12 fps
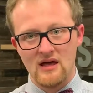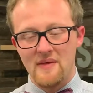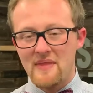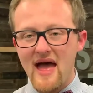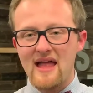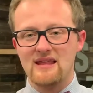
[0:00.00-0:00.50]

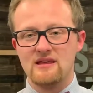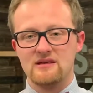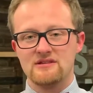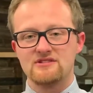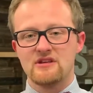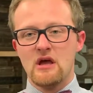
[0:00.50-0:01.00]
And that
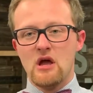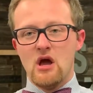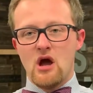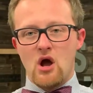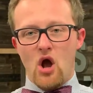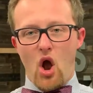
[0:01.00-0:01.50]
is
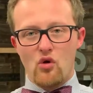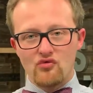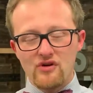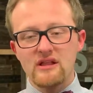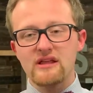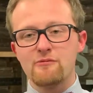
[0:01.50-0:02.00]
a
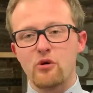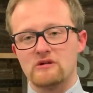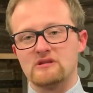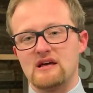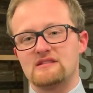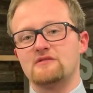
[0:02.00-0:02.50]
really
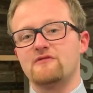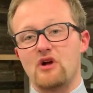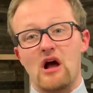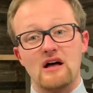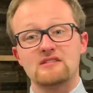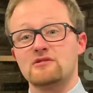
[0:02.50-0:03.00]
important lesson for us